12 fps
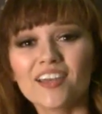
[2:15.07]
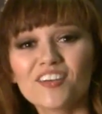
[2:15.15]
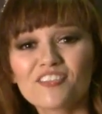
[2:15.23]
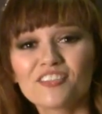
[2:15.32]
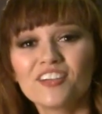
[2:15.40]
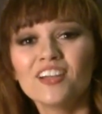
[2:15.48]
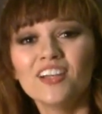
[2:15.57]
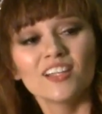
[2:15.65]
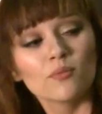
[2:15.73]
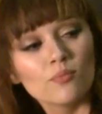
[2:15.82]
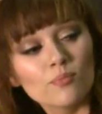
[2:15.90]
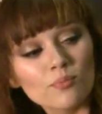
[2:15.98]
of
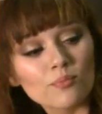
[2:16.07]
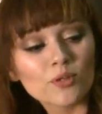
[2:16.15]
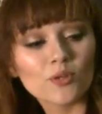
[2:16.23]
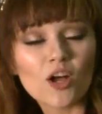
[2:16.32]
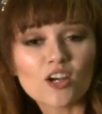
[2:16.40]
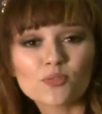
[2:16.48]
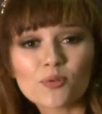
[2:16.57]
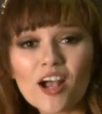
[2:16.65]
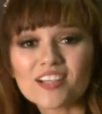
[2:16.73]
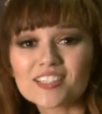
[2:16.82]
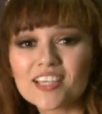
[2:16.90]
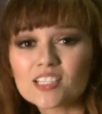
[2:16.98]
prolonged
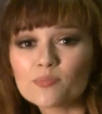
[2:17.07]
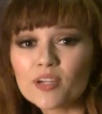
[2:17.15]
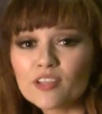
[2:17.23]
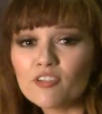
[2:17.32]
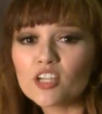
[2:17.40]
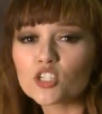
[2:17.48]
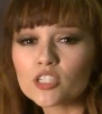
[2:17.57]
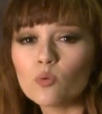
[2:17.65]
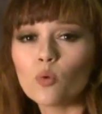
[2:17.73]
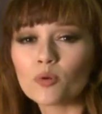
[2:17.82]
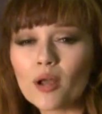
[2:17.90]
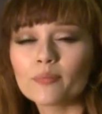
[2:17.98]
process, but eventually
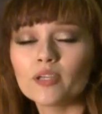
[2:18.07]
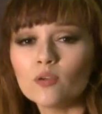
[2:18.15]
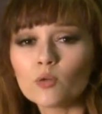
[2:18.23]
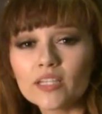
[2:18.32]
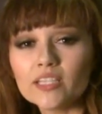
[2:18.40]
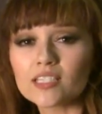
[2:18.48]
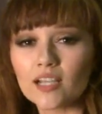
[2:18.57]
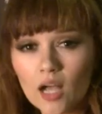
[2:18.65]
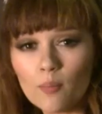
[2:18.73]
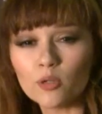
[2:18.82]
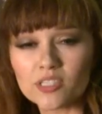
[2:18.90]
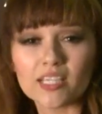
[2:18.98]
we'll probably release a couple